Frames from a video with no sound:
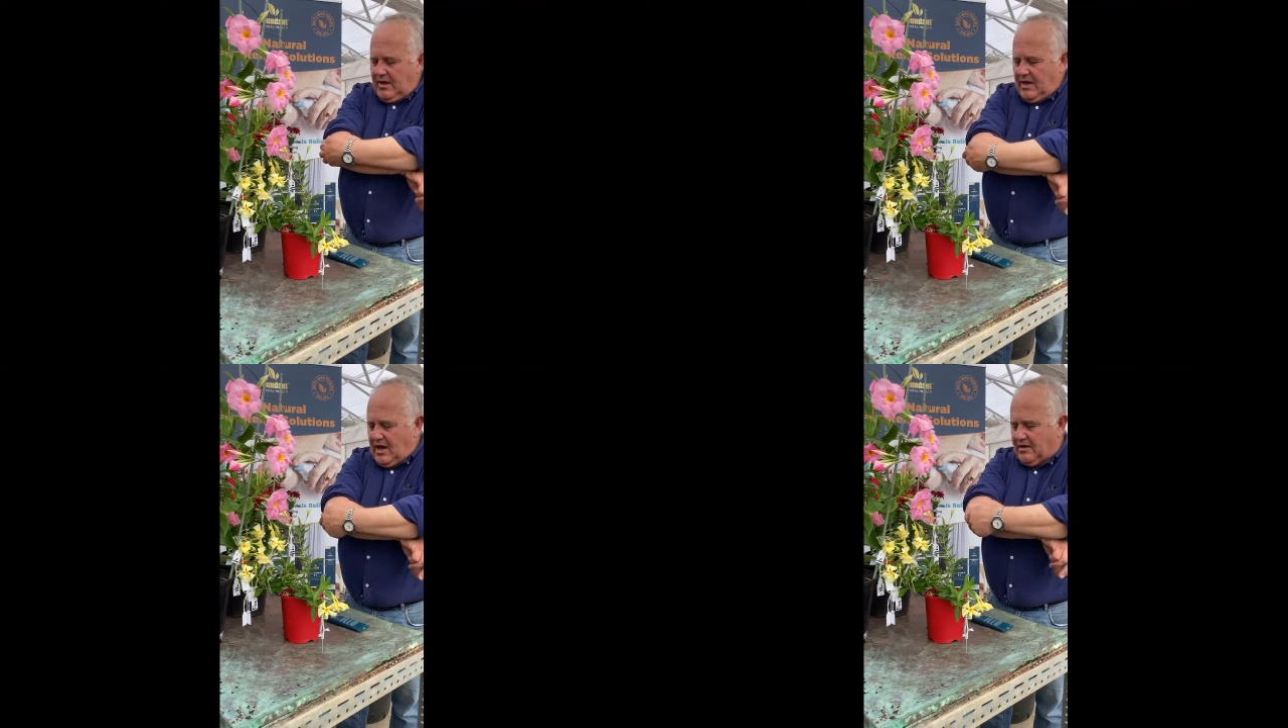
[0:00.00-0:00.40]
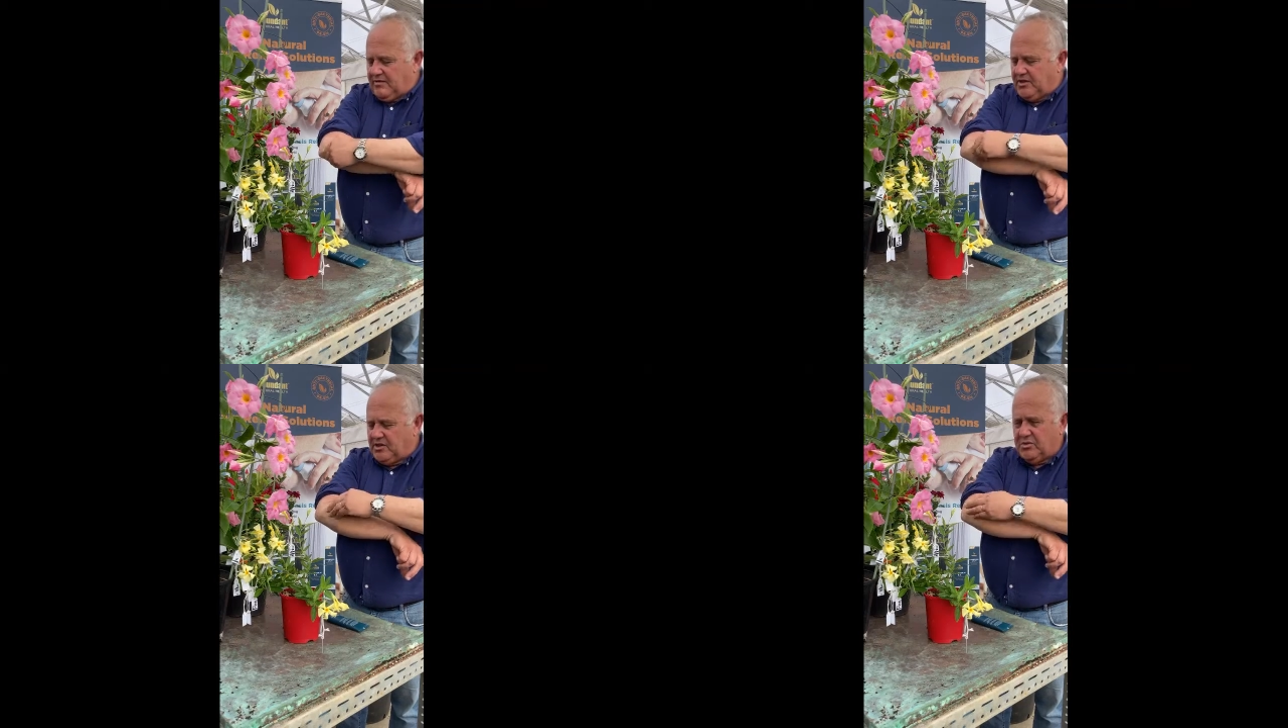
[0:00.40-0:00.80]

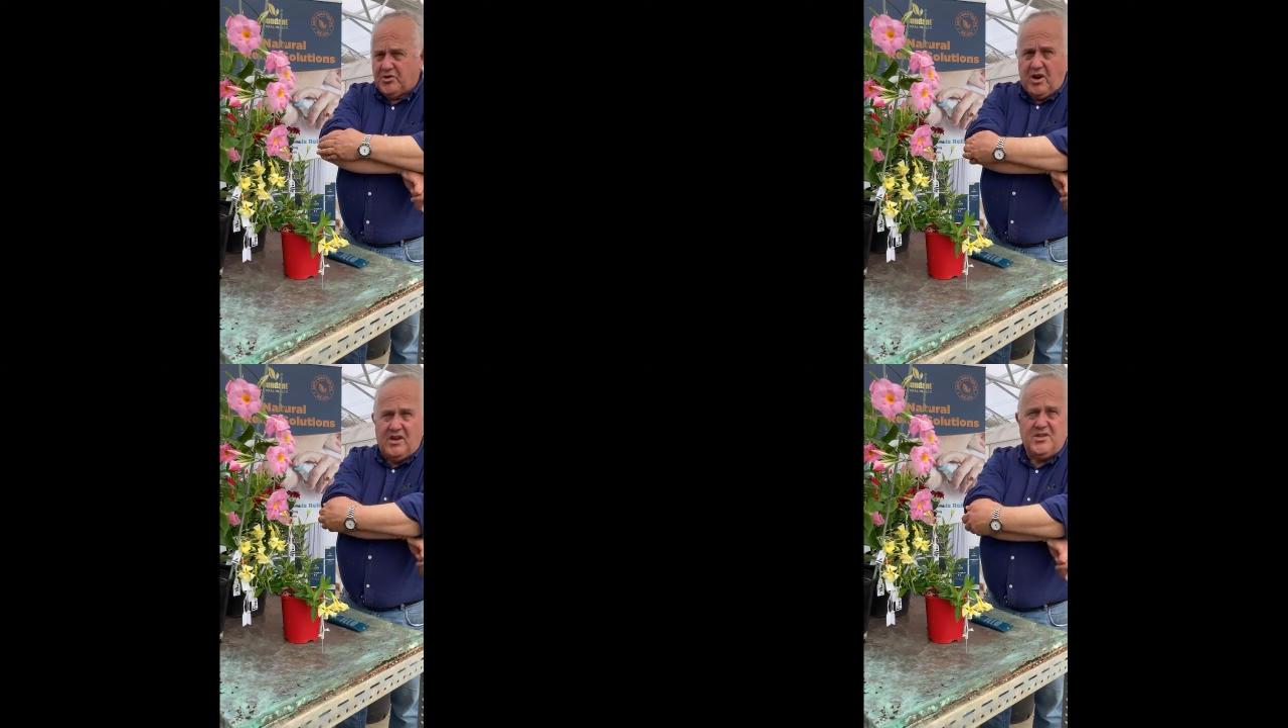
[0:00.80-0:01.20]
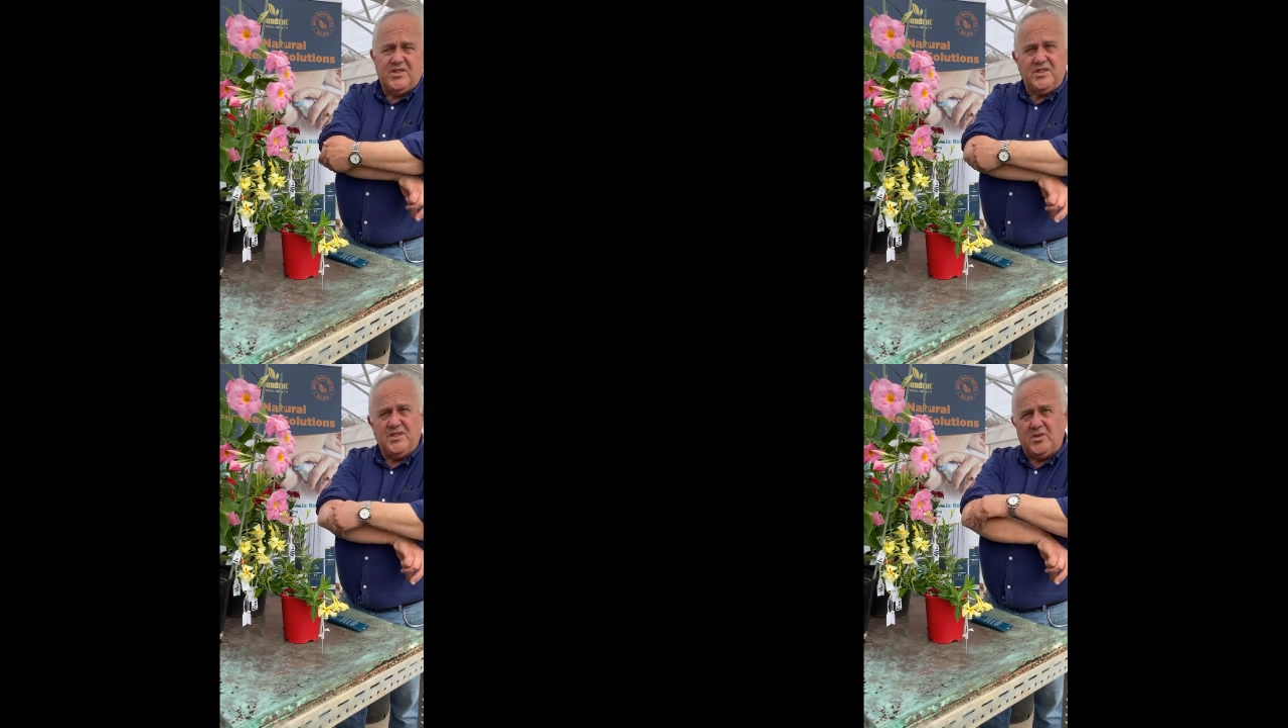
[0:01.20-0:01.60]
artificial drugs.
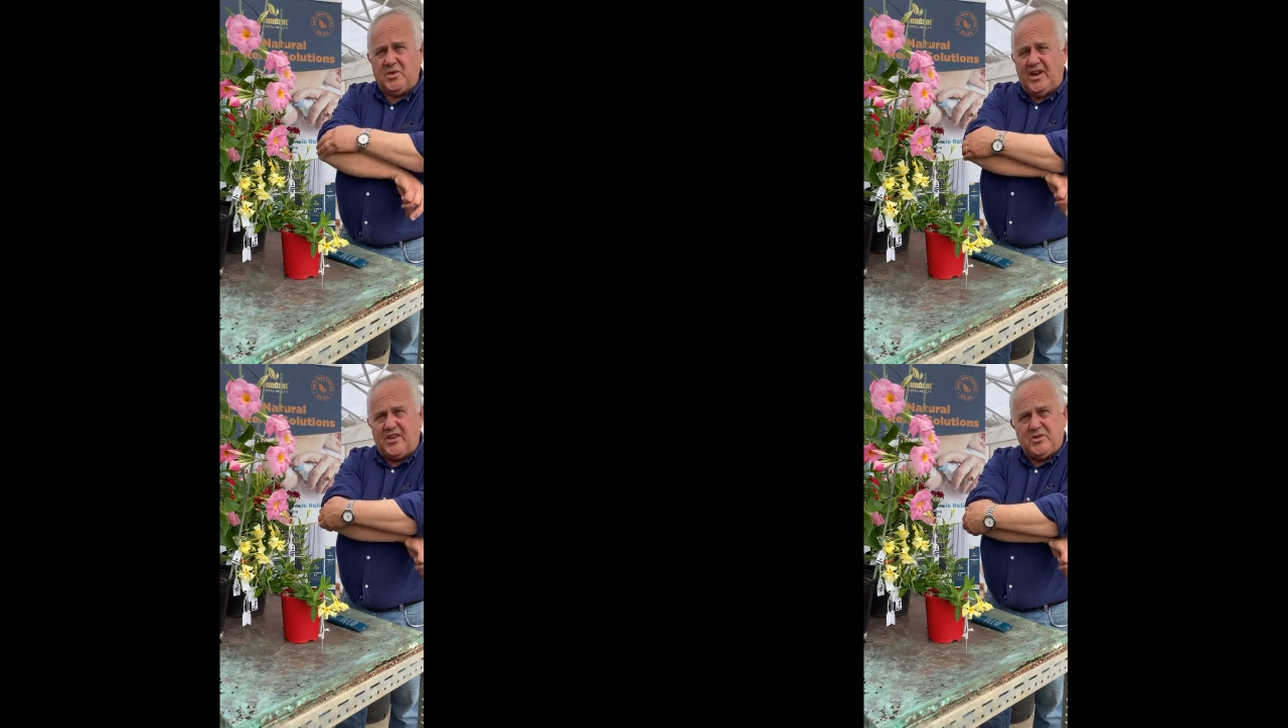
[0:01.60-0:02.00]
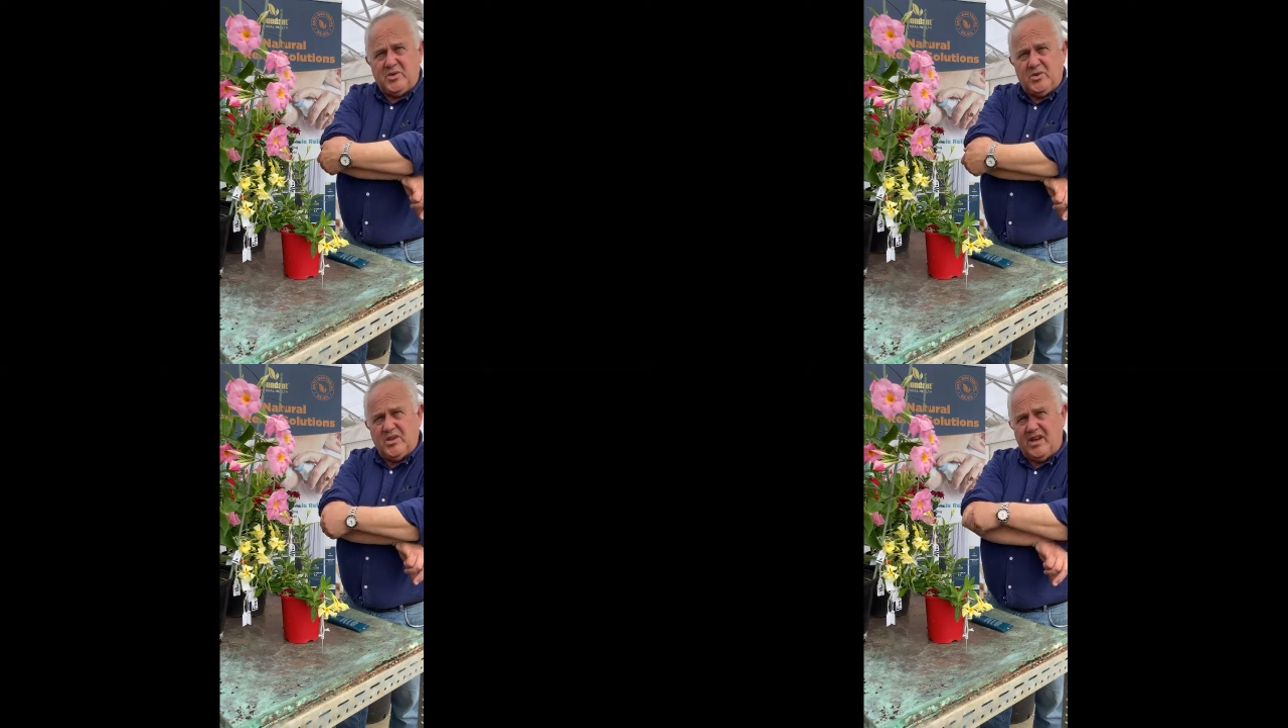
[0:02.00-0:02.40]
This is all natural